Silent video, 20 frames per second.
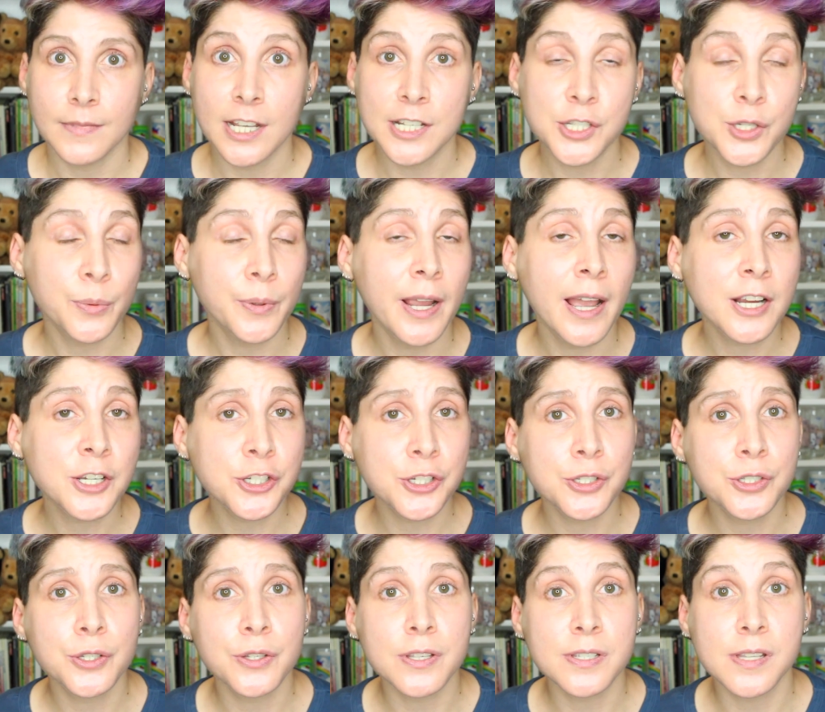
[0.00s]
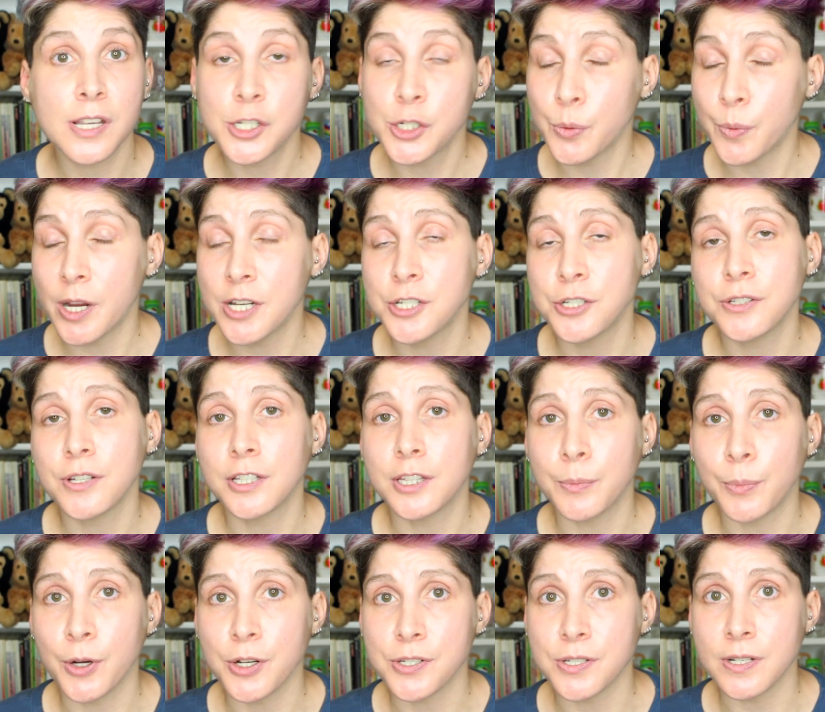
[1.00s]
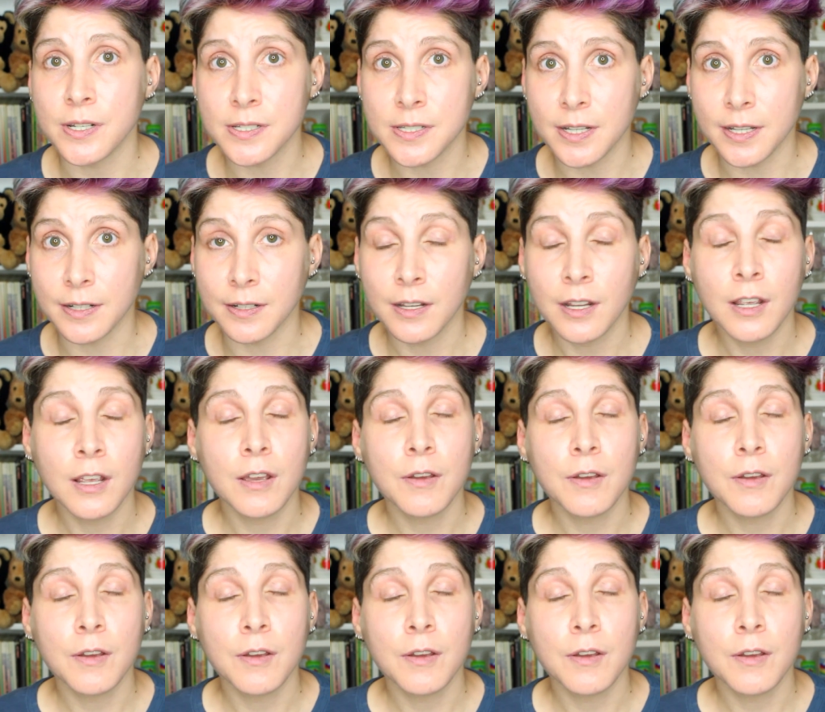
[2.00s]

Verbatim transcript: It's a reaction to the situation that the person is in.